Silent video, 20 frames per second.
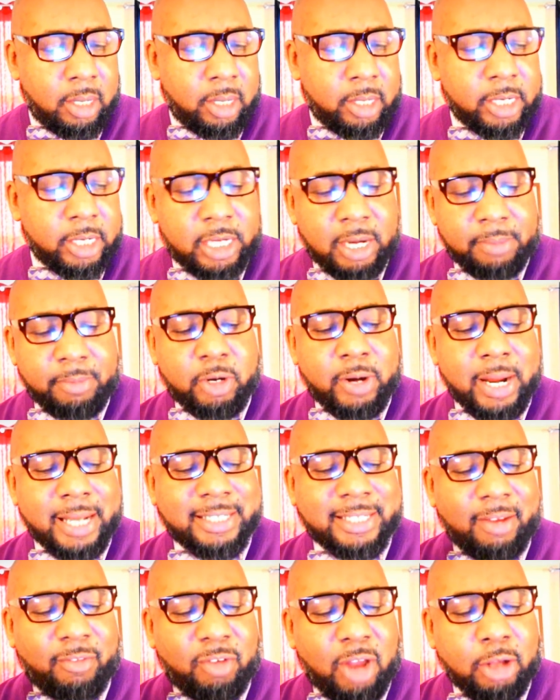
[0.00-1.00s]
The
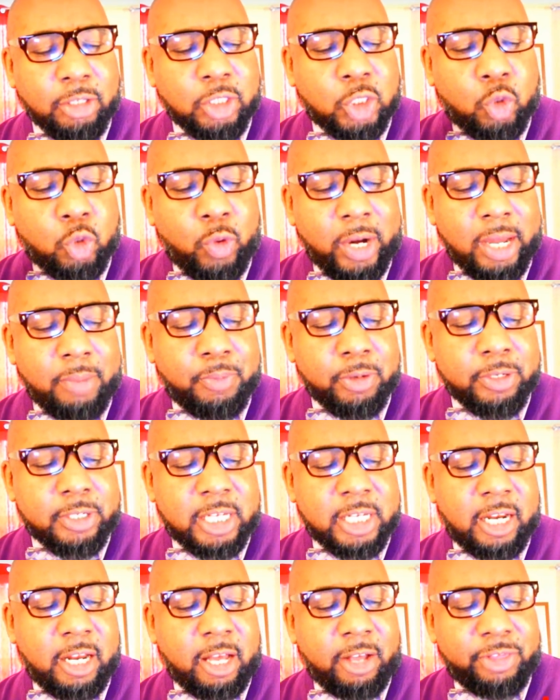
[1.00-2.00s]
Democrats have lost
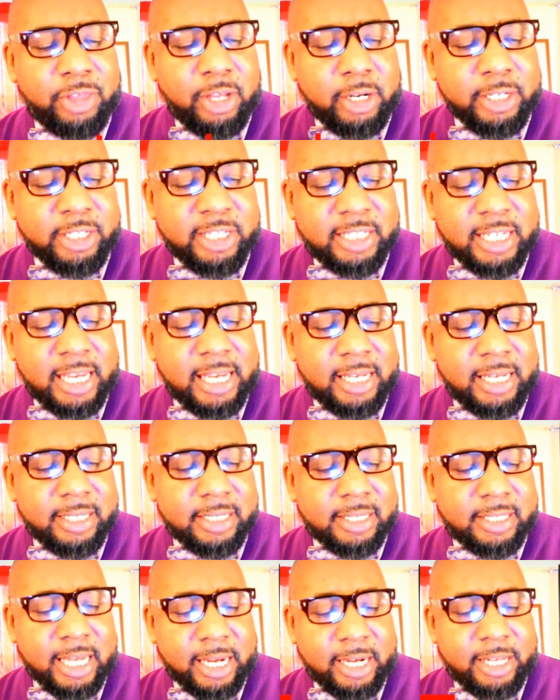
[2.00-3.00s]
20% of their
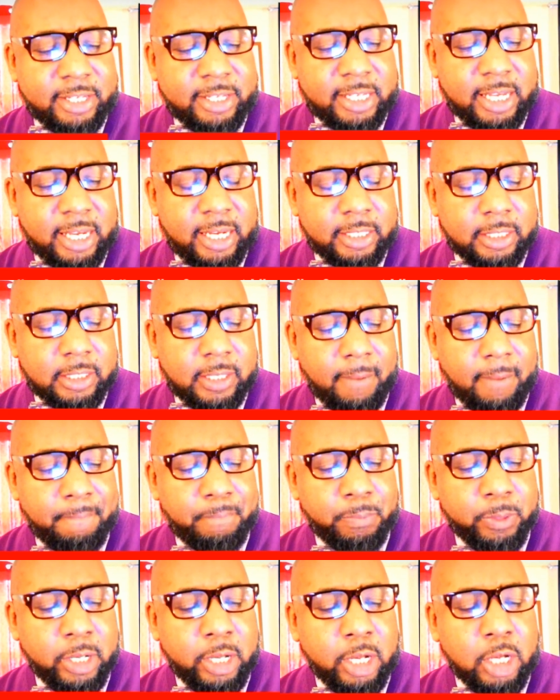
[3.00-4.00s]
Senate seats,
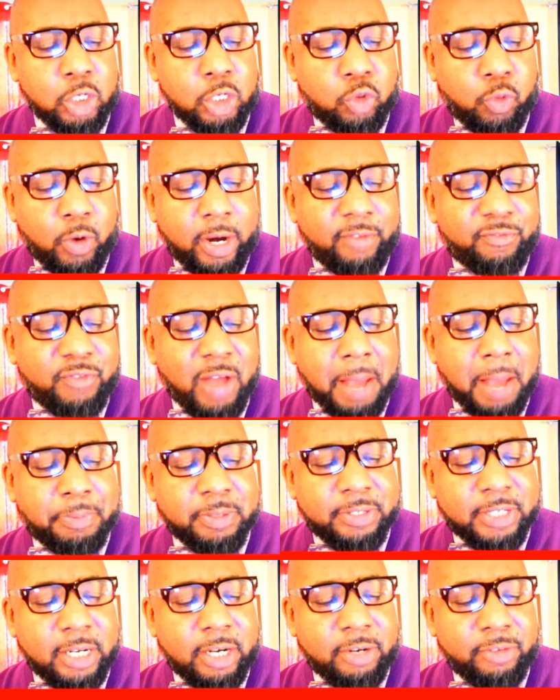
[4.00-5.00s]

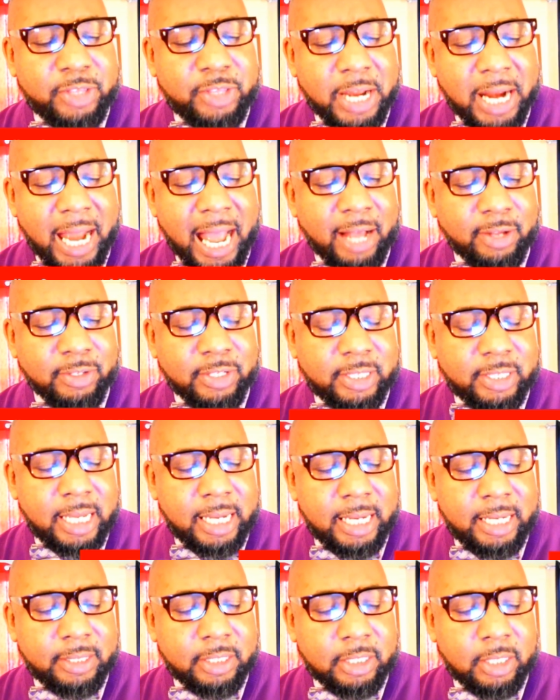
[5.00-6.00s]
25% of their House
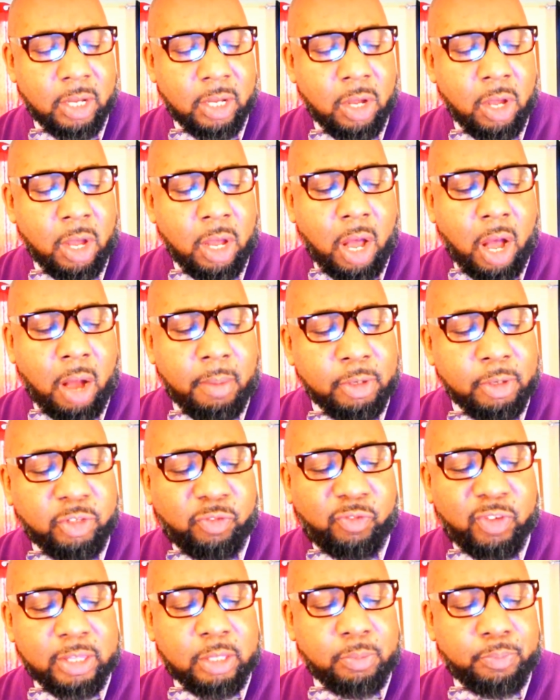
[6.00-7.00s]
seats,
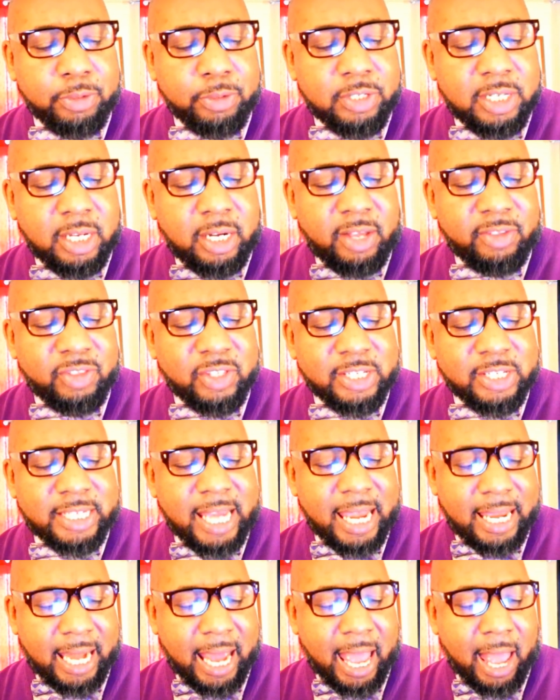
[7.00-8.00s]
almost 50% of the
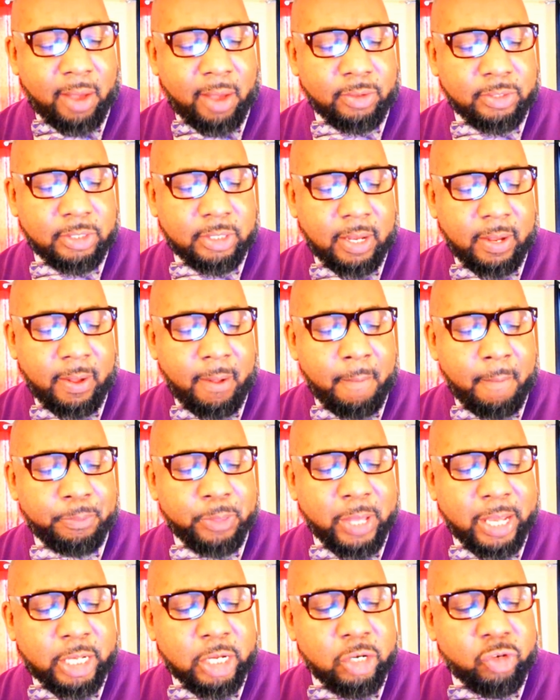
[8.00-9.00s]
state House
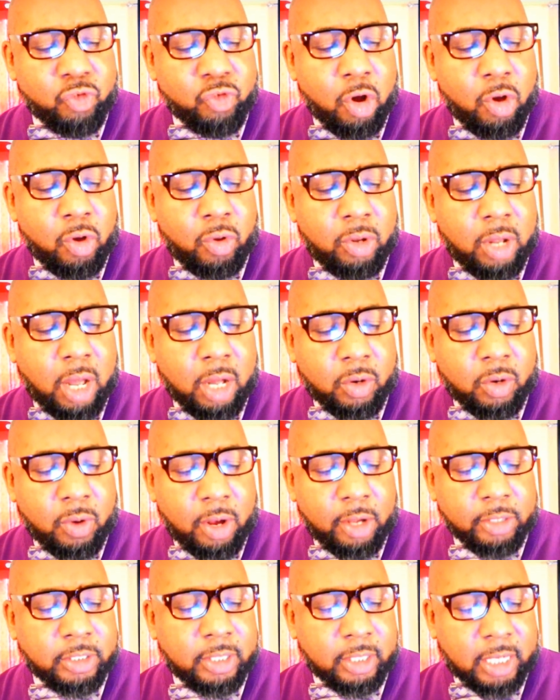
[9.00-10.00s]
they control
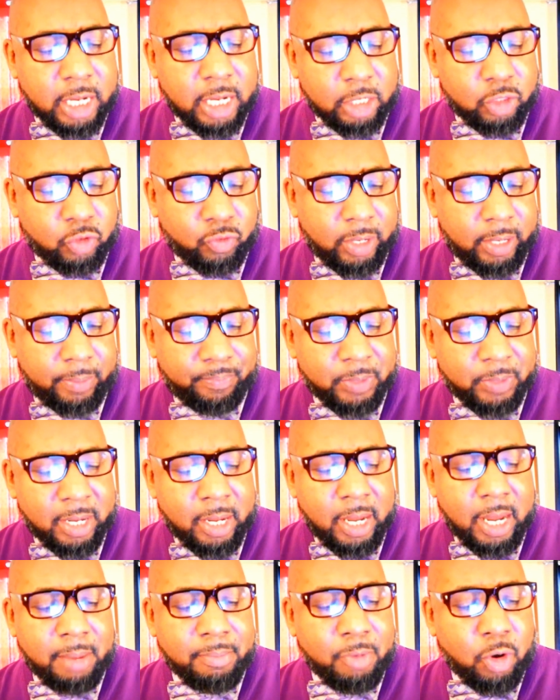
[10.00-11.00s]
across the country,
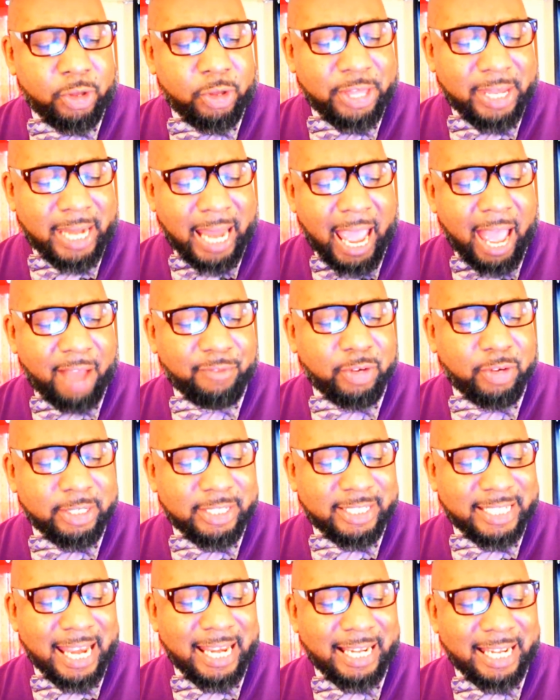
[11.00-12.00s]
and more than half of the
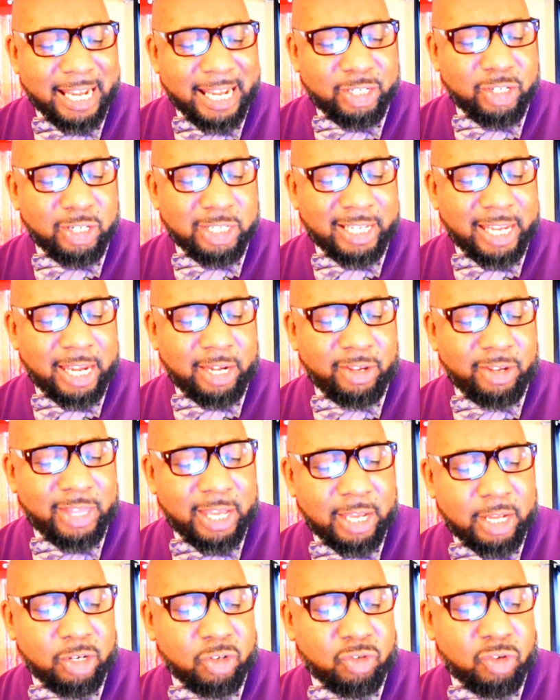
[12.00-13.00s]
state legislature
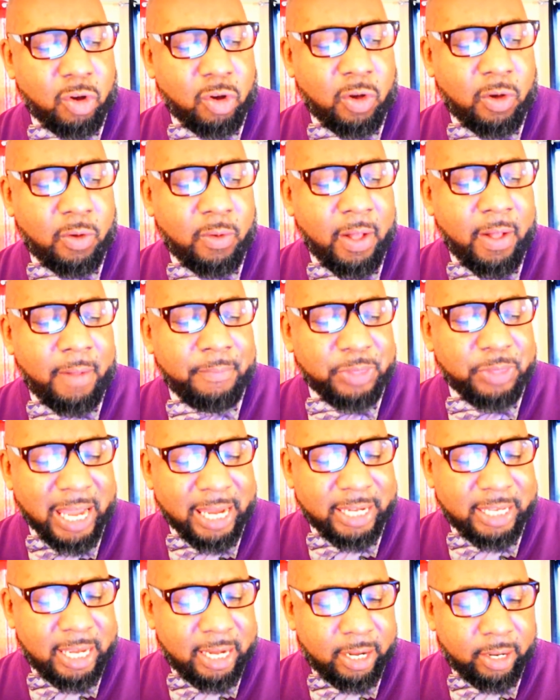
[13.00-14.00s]
they control
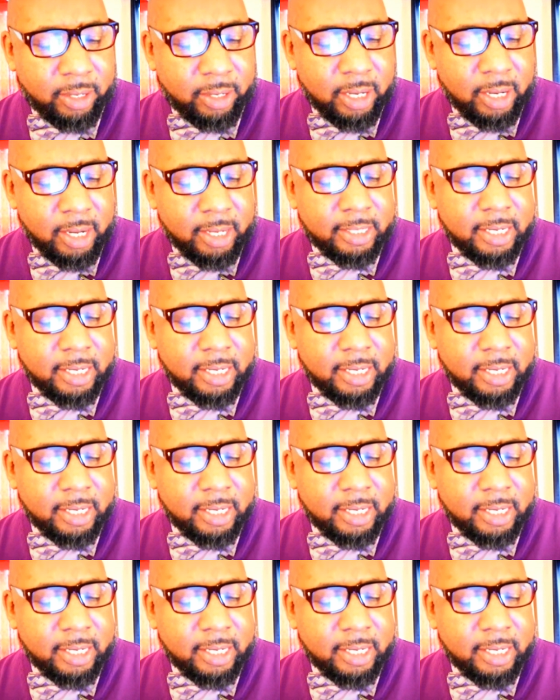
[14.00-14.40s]
that year.